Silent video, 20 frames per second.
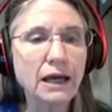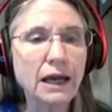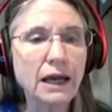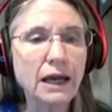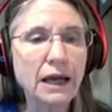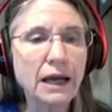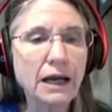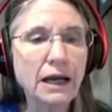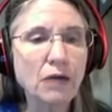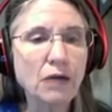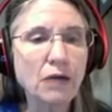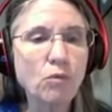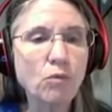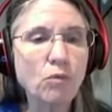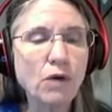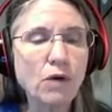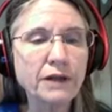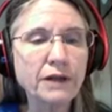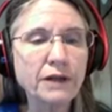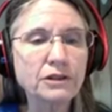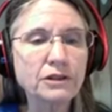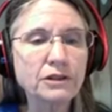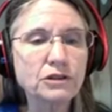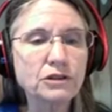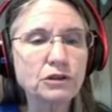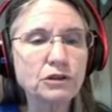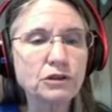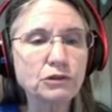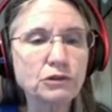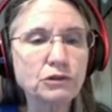and I want
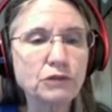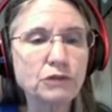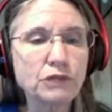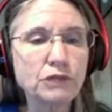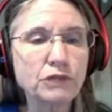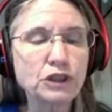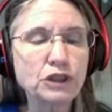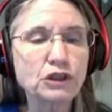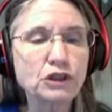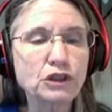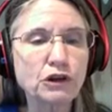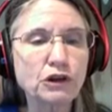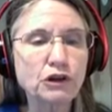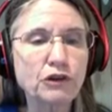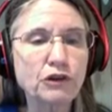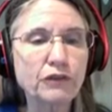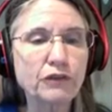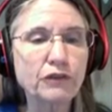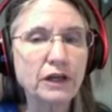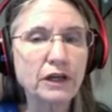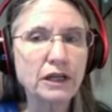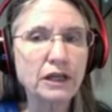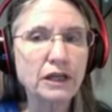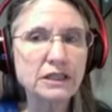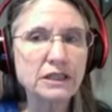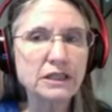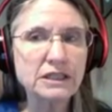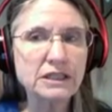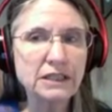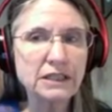to reserve
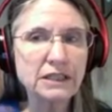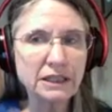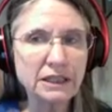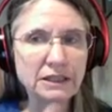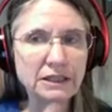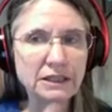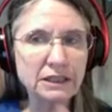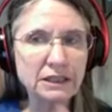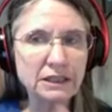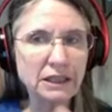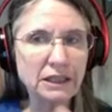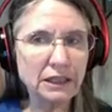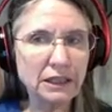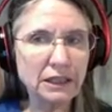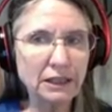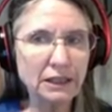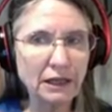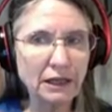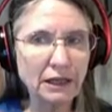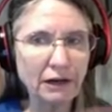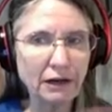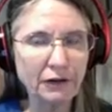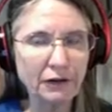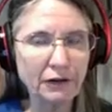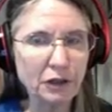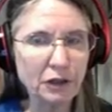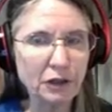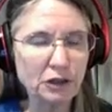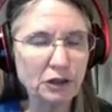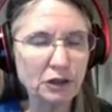16
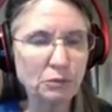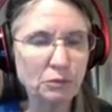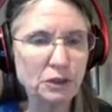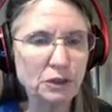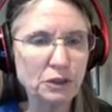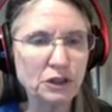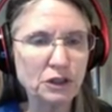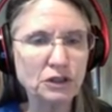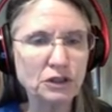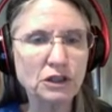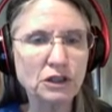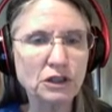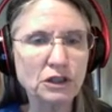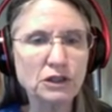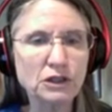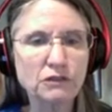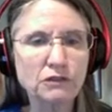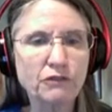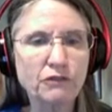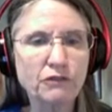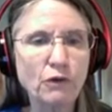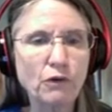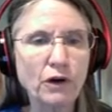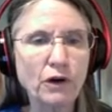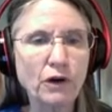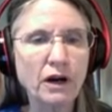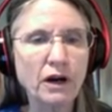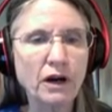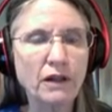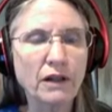character positions
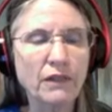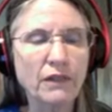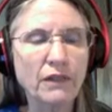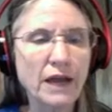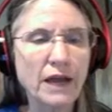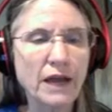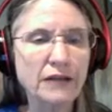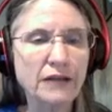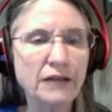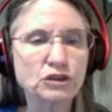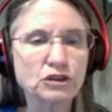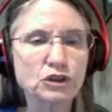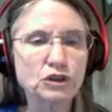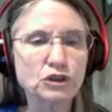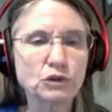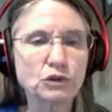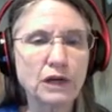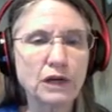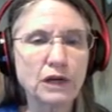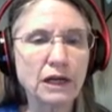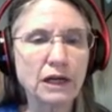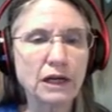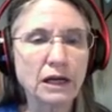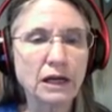for that string.